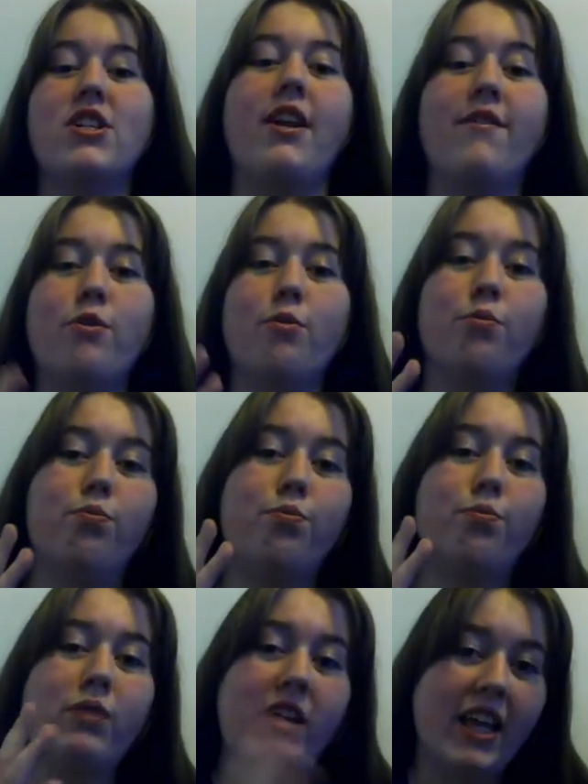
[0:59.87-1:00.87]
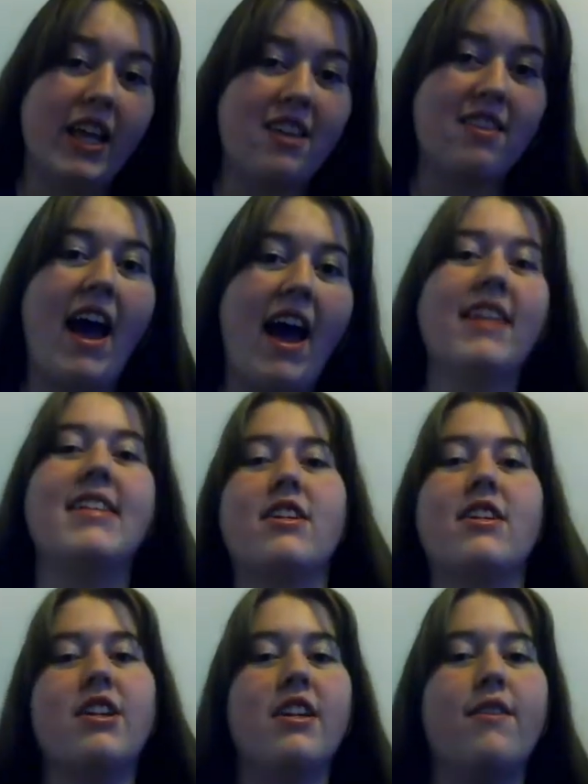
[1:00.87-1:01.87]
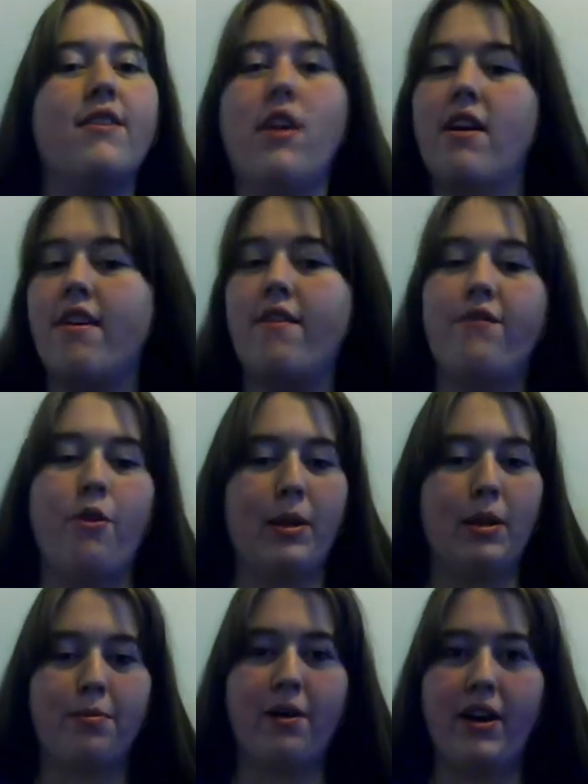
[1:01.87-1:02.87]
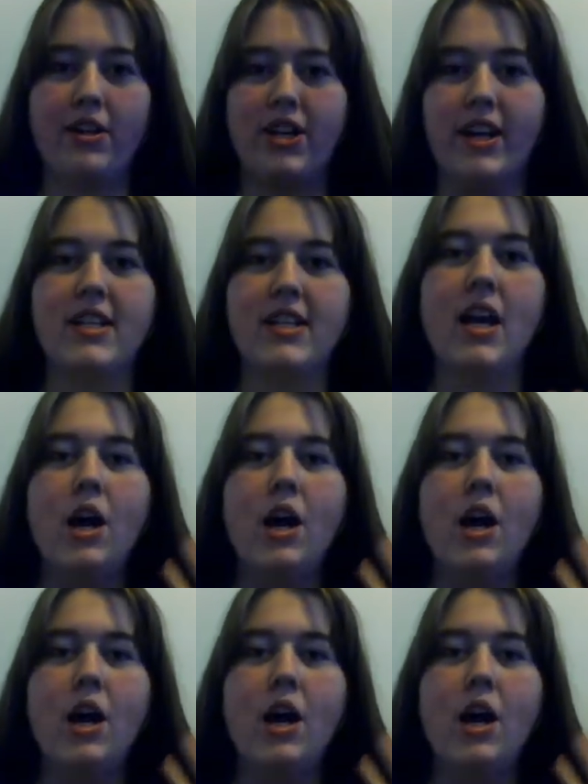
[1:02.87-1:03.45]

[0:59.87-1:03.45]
and if you click that, it's actually going to give you all the info about the project,